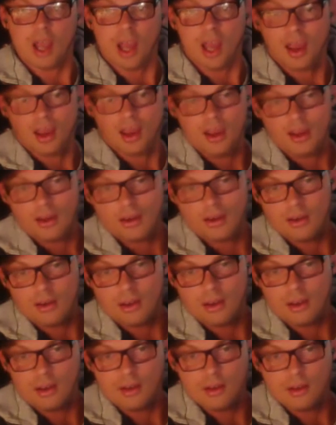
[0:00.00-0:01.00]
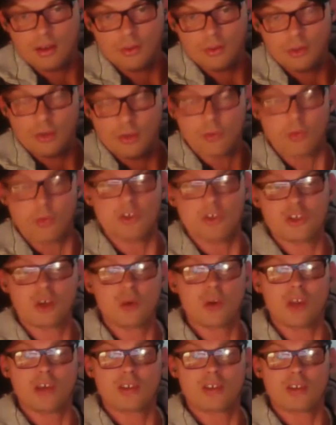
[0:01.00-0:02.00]
and we
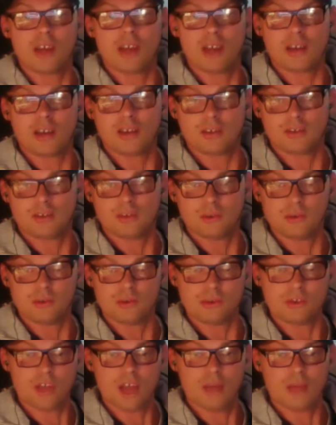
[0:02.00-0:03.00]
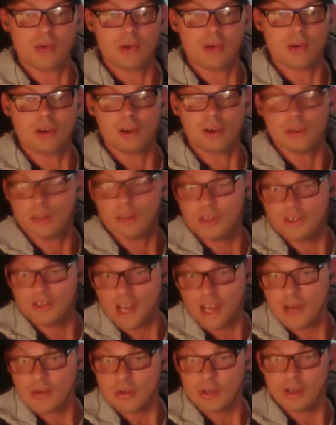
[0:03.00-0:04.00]
showcased that to Sam in
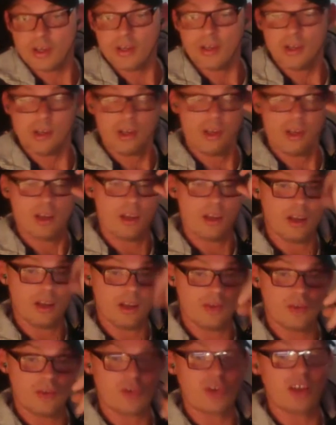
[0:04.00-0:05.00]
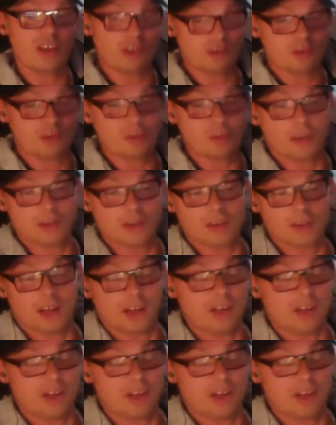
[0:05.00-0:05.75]
January, a few days after my son